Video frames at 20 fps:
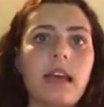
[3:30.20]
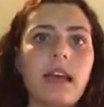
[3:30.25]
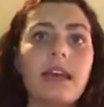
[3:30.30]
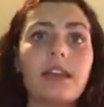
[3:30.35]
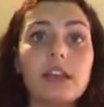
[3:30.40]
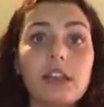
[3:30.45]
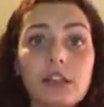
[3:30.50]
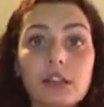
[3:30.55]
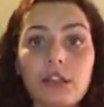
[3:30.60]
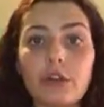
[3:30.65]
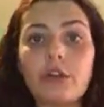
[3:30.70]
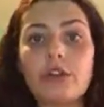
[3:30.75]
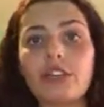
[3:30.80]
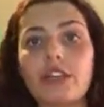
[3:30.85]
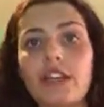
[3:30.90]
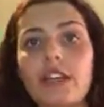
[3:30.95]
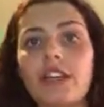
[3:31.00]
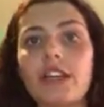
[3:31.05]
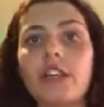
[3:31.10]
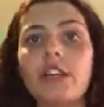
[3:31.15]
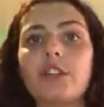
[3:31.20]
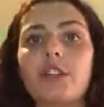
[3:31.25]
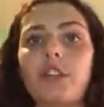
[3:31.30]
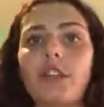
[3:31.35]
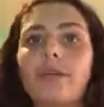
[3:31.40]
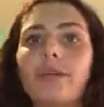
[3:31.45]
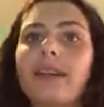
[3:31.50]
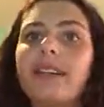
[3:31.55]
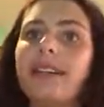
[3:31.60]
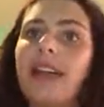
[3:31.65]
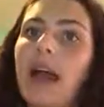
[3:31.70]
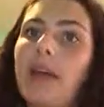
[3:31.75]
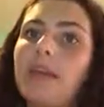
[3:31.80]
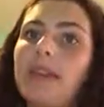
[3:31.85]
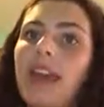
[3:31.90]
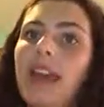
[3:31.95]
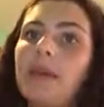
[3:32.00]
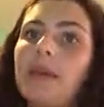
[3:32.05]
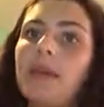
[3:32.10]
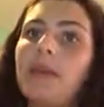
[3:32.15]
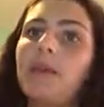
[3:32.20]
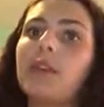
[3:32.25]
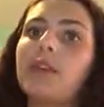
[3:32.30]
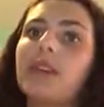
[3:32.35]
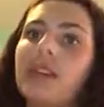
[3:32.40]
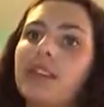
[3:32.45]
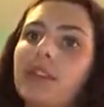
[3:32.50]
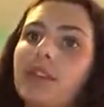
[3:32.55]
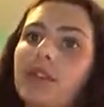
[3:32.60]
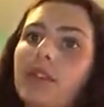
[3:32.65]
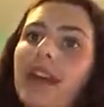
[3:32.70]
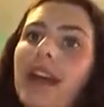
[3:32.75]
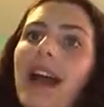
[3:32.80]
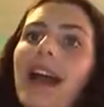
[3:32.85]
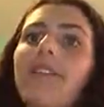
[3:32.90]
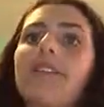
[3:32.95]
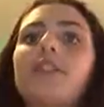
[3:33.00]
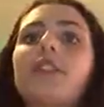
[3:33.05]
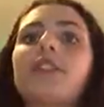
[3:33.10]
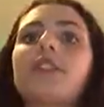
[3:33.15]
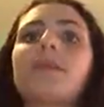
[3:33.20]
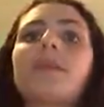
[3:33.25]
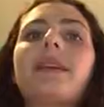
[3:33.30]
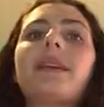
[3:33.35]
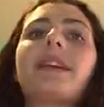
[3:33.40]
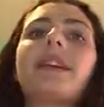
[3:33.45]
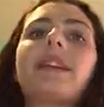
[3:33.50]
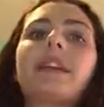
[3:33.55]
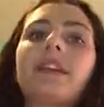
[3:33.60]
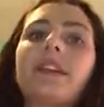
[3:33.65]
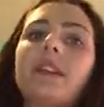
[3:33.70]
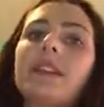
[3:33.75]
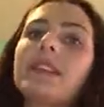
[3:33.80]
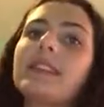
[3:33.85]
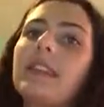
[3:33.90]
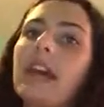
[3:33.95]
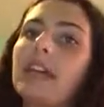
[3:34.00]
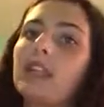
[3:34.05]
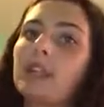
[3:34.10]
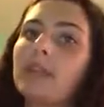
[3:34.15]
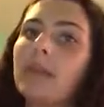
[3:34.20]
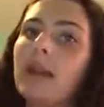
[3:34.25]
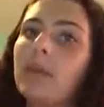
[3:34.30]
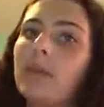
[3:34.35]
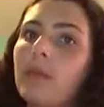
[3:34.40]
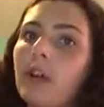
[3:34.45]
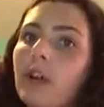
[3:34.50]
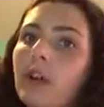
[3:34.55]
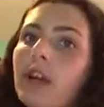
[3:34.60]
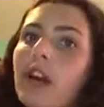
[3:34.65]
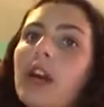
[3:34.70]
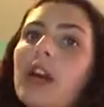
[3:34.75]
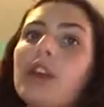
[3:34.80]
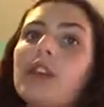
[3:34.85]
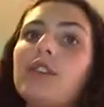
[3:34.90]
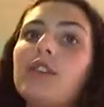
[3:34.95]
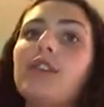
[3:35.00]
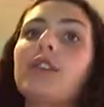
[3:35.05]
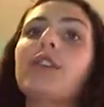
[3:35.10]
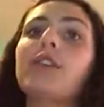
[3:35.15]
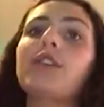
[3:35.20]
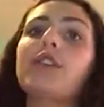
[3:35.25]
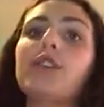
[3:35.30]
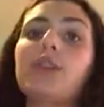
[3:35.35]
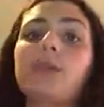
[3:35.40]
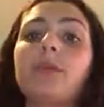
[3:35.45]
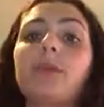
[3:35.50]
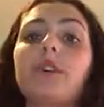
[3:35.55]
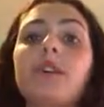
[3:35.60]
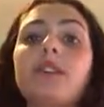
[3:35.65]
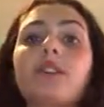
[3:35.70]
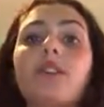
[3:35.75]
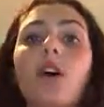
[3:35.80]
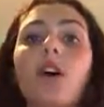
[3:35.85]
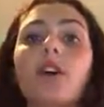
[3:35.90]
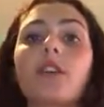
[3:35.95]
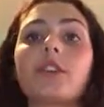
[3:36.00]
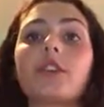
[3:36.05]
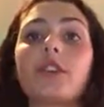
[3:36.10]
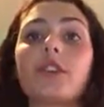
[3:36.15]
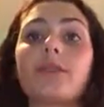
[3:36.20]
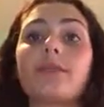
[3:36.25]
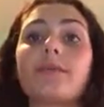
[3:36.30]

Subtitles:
In conclusion, during my time in AP World History, I've learned to be clear and concise with my work due to the numerous long